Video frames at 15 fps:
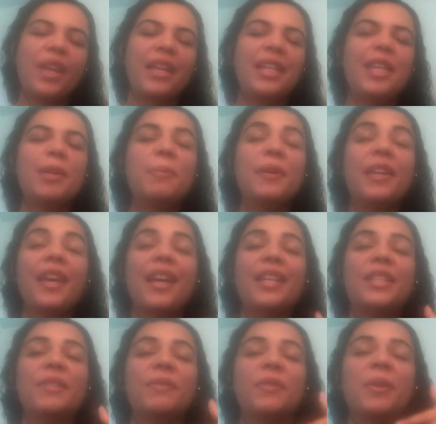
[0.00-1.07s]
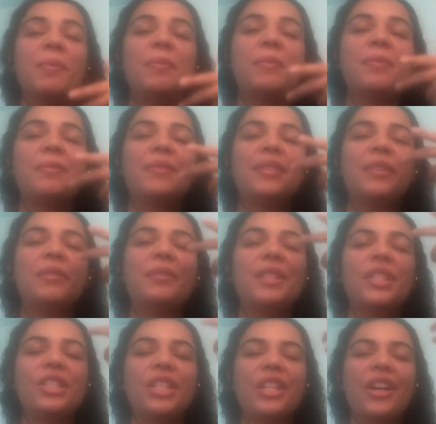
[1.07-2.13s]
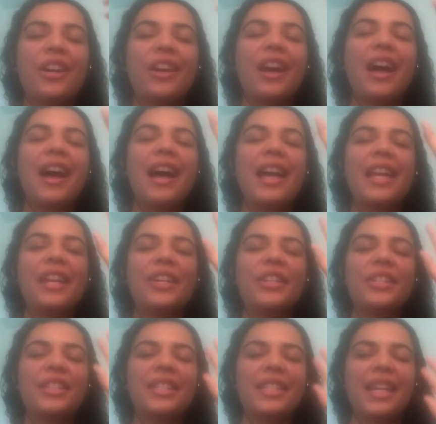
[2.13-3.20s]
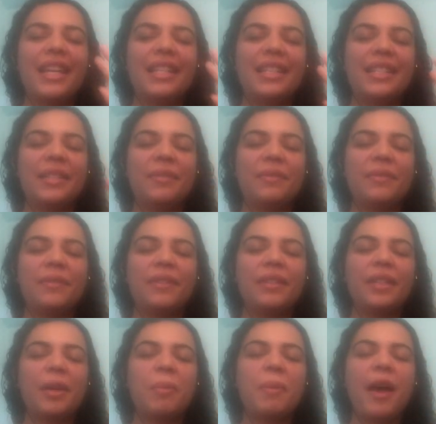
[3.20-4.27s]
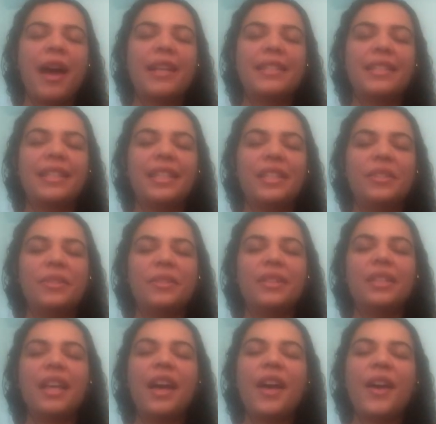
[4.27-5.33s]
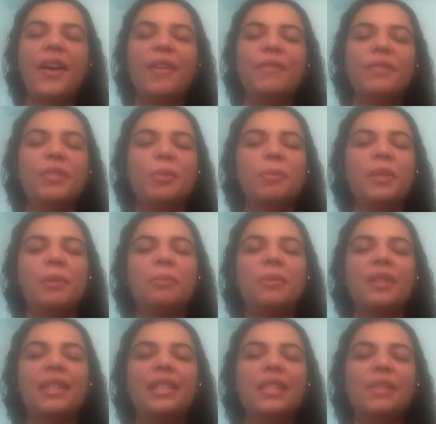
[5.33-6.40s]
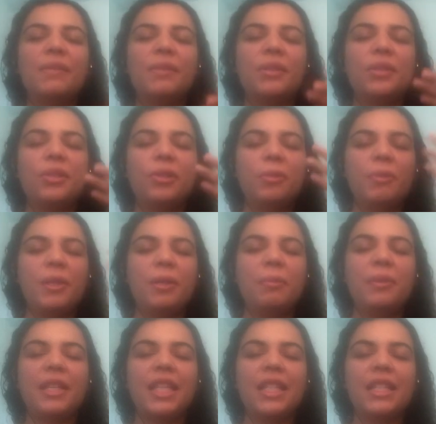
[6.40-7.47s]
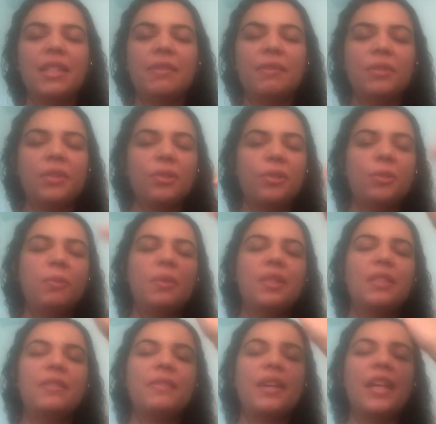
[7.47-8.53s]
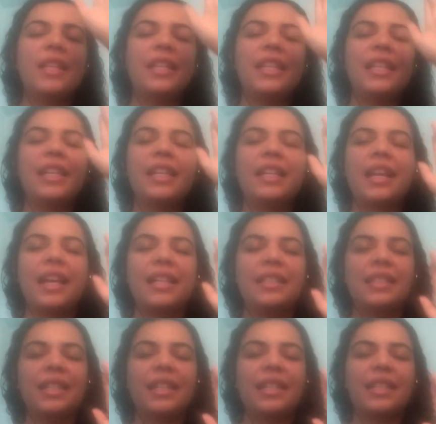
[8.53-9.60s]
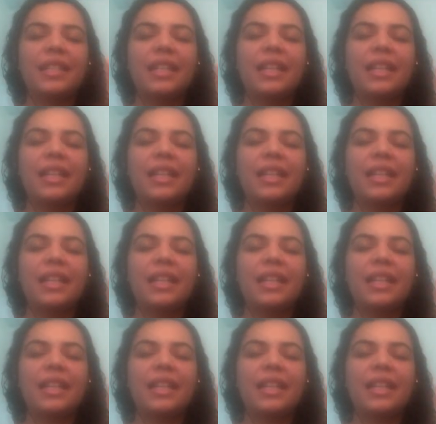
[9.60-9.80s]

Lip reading: keeping us from reaching our higher states of capacity to love, to be blissful, to be peaceful, to be divinely connected.